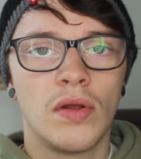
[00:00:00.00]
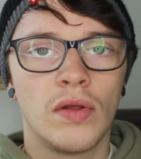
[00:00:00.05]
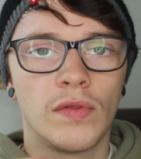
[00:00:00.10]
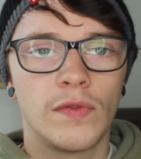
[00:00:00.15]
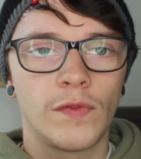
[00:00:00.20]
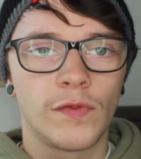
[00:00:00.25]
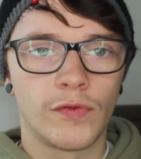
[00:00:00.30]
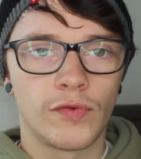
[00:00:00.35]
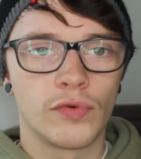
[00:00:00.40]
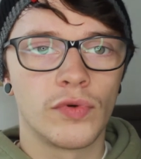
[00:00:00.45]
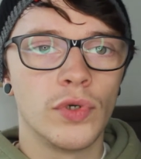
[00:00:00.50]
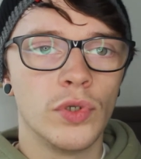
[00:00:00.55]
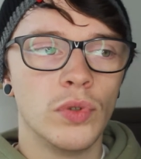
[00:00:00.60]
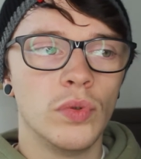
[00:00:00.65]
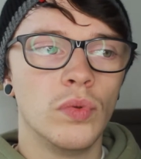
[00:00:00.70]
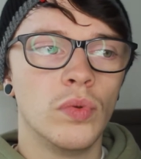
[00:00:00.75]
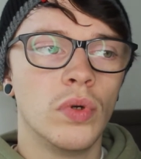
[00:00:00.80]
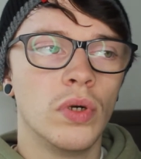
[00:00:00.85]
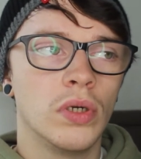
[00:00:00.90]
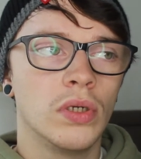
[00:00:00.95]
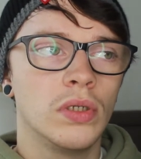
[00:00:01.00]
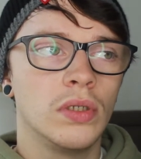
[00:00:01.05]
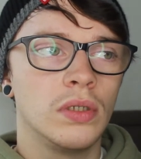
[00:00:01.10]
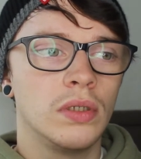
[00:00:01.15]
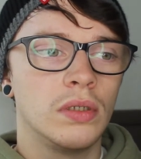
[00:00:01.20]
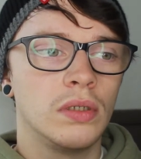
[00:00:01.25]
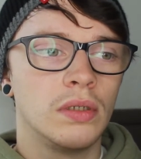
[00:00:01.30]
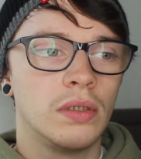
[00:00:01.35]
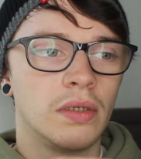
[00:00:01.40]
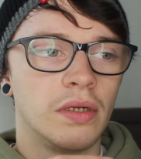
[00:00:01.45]
through
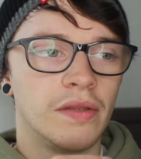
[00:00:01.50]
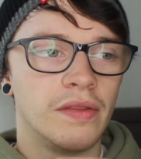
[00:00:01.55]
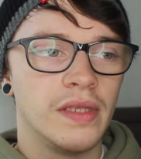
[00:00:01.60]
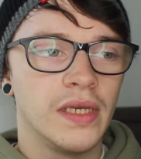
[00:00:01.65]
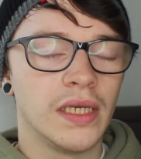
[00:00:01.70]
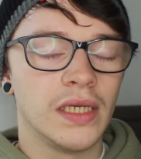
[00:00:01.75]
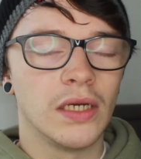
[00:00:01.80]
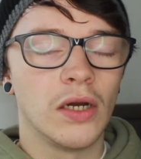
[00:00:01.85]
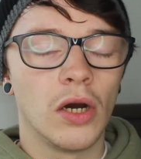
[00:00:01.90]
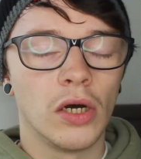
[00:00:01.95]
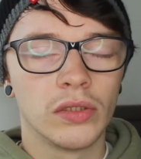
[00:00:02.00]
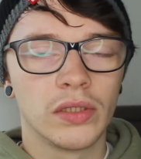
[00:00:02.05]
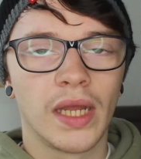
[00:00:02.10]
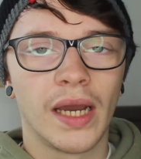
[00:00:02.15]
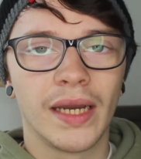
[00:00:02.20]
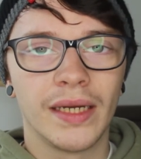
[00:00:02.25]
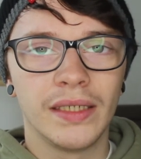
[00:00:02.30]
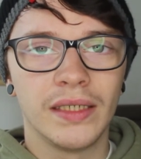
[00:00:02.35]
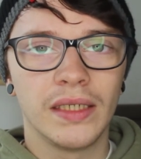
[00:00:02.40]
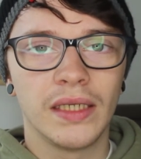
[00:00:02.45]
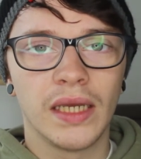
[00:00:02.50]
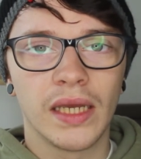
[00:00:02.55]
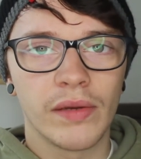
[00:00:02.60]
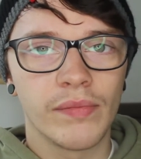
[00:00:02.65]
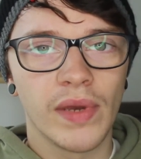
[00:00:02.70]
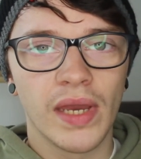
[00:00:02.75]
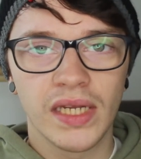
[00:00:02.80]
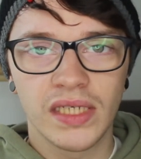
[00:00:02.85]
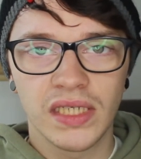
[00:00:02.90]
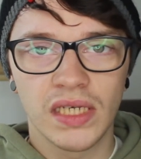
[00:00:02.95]
the online
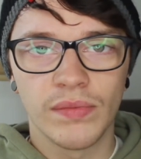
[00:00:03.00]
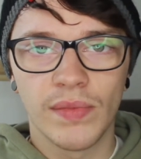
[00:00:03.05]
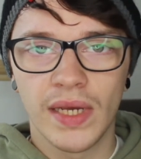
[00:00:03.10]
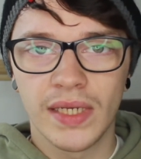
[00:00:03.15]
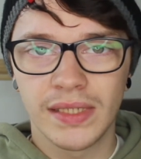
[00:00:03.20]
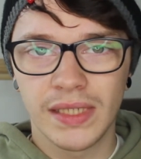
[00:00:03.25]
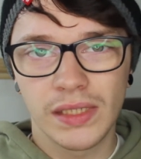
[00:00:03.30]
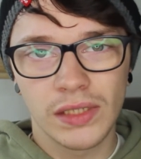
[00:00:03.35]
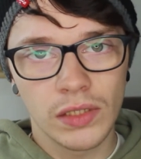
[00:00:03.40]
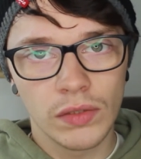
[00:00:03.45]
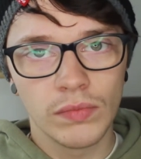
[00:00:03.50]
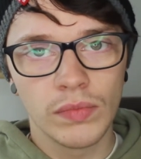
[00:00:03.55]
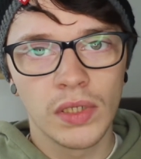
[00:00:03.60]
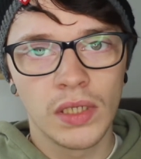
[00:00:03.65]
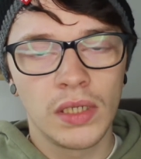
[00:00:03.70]
EMA TMA system.